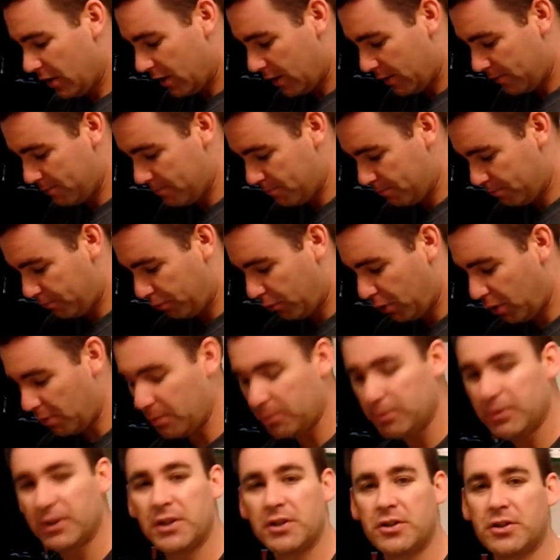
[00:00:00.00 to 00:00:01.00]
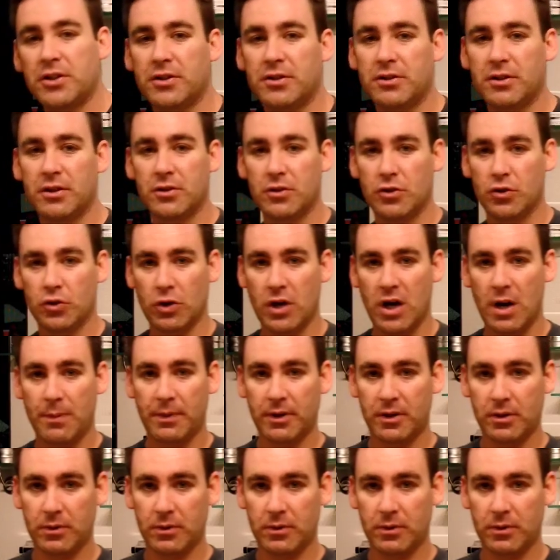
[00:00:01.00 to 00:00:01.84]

um, probably just a drop.